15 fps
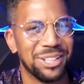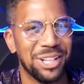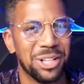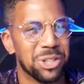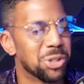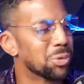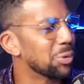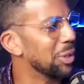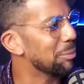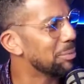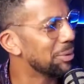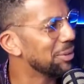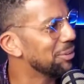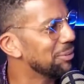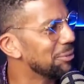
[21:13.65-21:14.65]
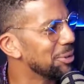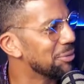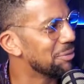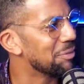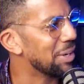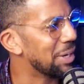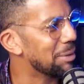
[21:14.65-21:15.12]
a trip with
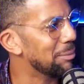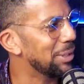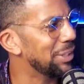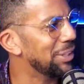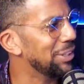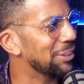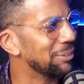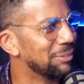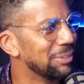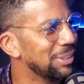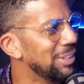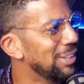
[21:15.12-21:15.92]
mm-hmm. the family, and